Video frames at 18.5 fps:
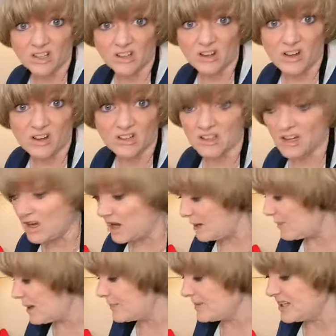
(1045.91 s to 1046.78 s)
long time.
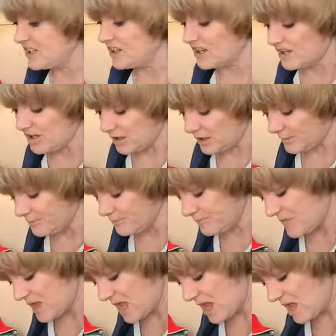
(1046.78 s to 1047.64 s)
I mean, you could.
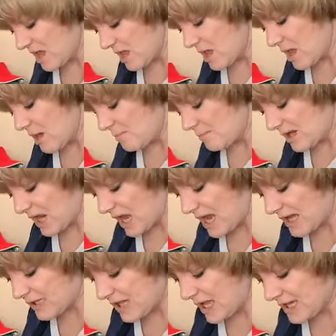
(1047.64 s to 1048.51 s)
But
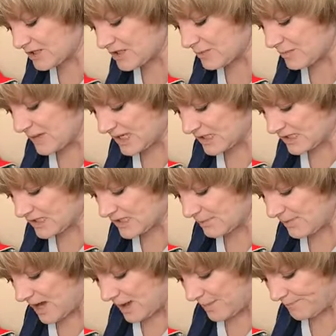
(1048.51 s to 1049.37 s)
I like to mix them
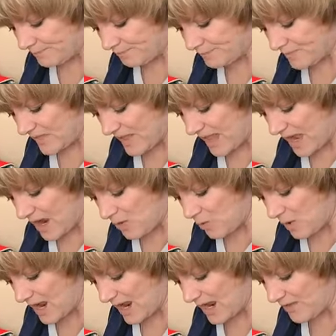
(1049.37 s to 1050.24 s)
up. And that
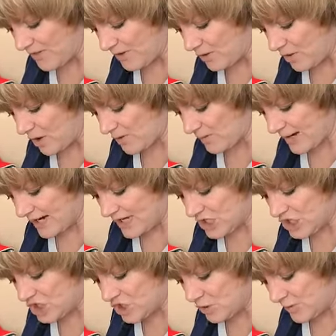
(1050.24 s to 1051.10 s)
way they're already
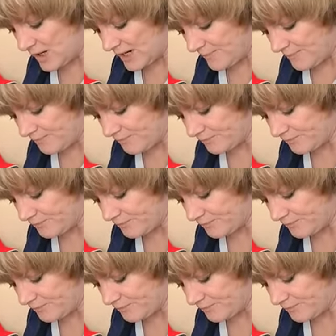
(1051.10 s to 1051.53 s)
doing